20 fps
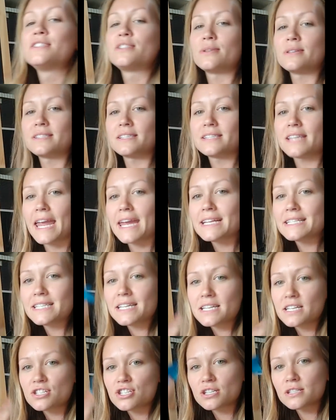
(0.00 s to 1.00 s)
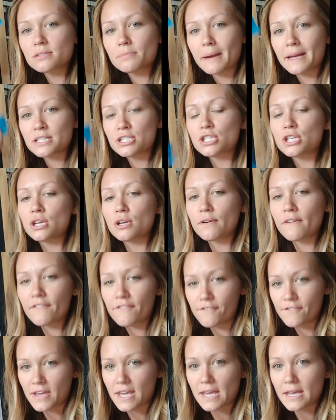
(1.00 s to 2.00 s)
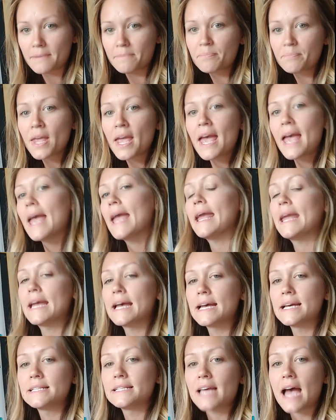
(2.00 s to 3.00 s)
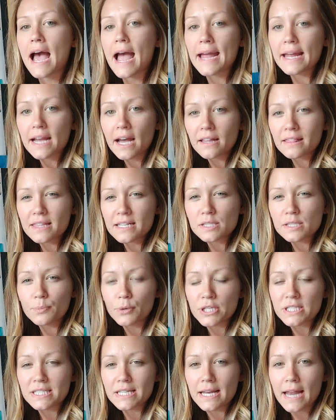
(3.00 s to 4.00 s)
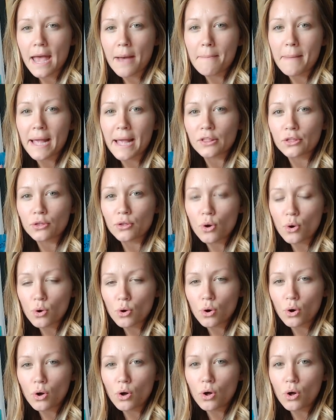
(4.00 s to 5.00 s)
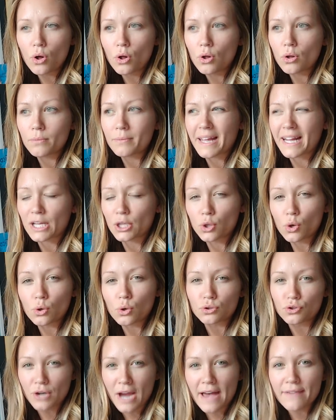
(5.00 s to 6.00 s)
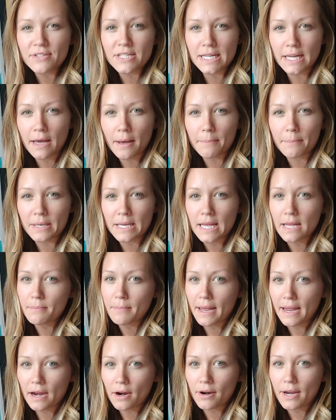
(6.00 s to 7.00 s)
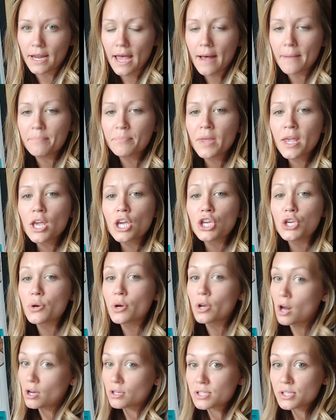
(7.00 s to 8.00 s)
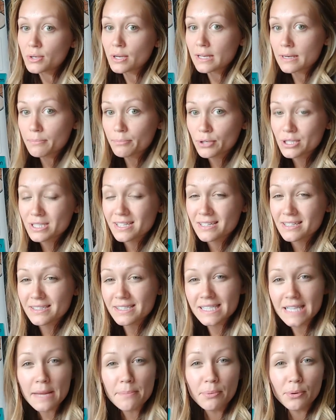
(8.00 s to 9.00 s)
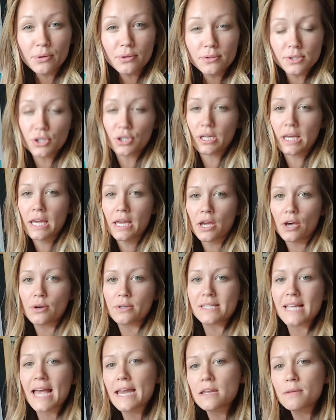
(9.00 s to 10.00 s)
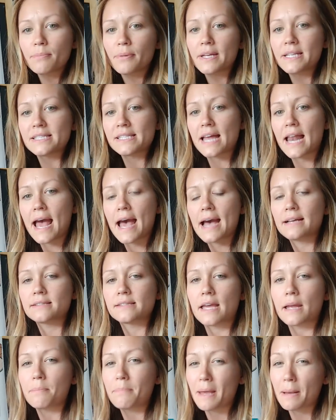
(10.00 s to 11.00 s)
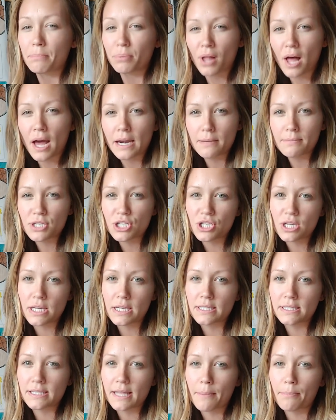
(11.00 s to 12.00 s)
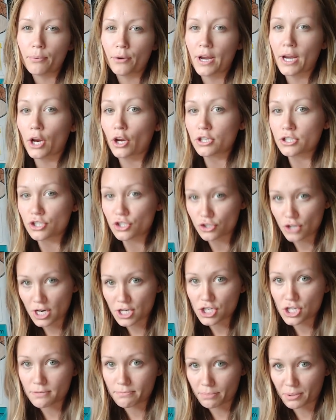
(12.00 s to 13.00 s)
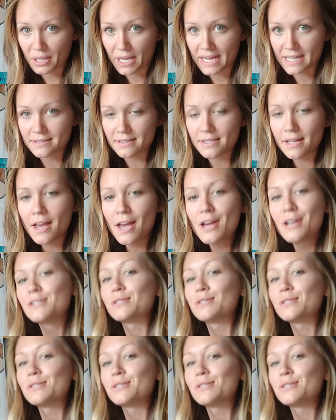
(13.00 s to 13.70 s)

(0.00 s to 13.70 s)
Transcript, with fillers: So this is 18 inches by 2 feet, and I got this printed at my local, like a local drafting company in my area. You can also get them printed at Staples or Kinko's, any place that has like big plotting machines that print construction plans.